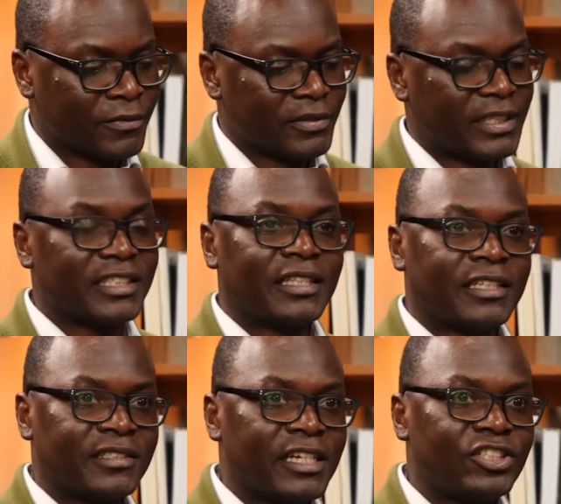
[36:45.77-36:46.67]

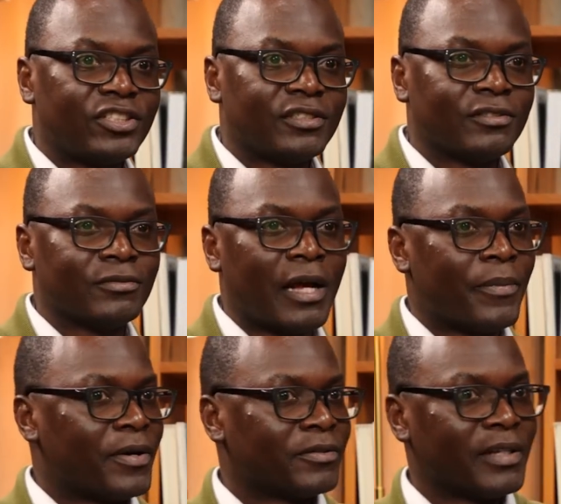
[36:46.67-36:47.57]
sanitization,
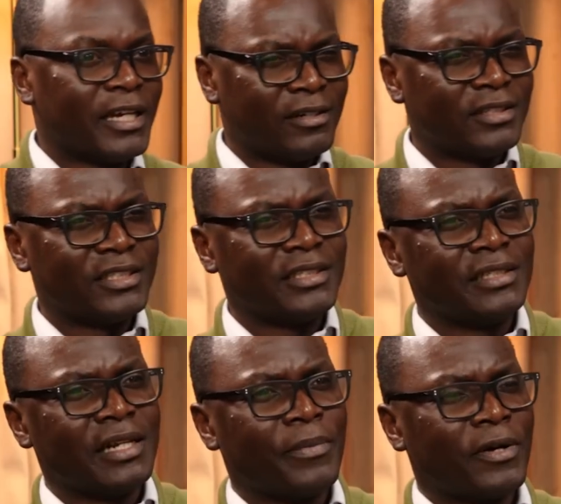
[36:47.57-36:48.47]
about
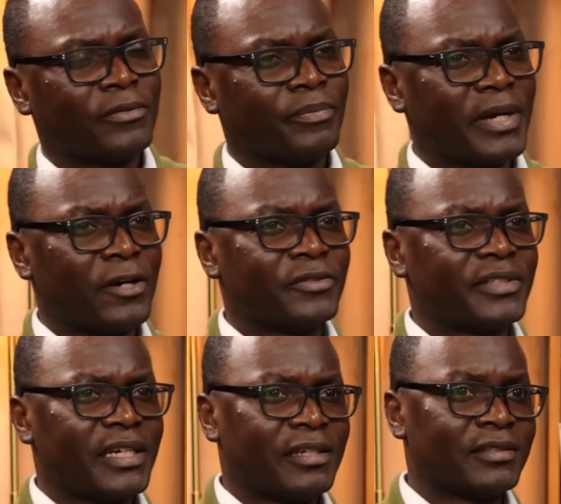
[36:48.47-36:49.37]
energy, about
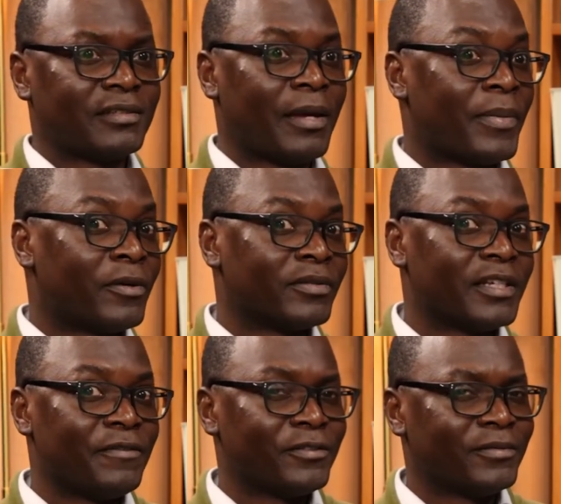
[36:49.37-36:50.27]
bioscience, about
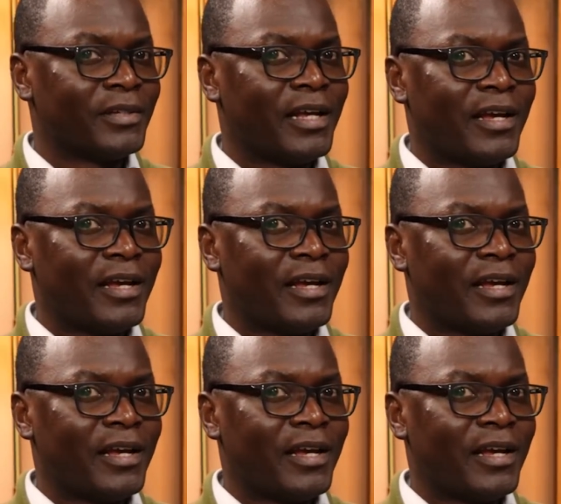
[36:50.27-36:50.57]
even,